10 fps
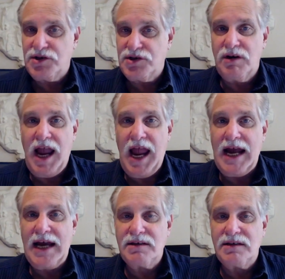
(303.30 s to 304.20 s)
teacher
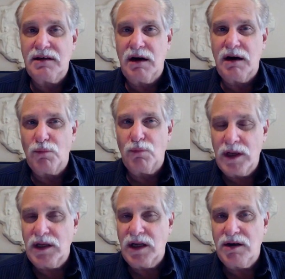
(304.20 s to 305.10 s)
and a
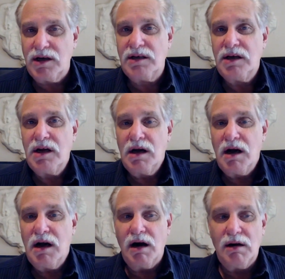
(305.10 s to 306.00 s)
really good
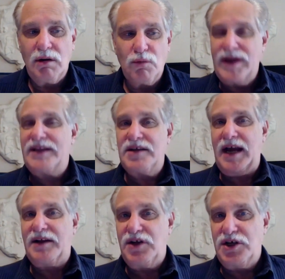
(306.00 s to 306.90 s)
ring
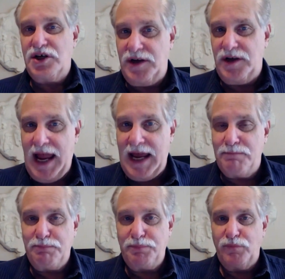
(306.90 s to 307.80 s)
technician.
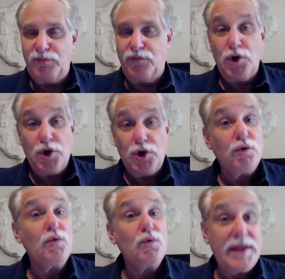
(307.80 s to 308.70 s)
And for
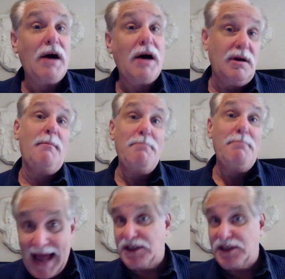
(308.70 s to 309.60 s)
you, without
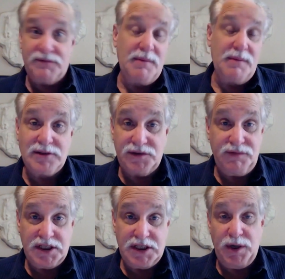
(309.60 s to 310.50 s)
massive amounts
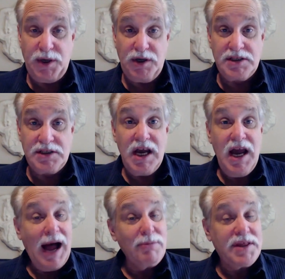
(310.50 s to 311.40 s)
of experience,
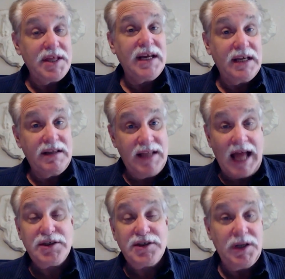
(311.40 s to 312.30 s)
I would think
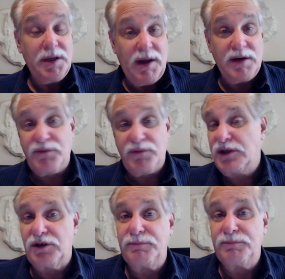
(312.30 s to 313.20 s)
that's really
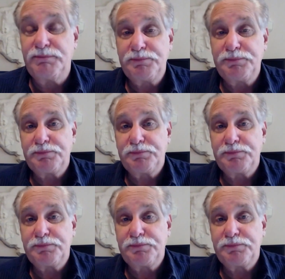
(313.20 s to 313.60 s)
beneficial.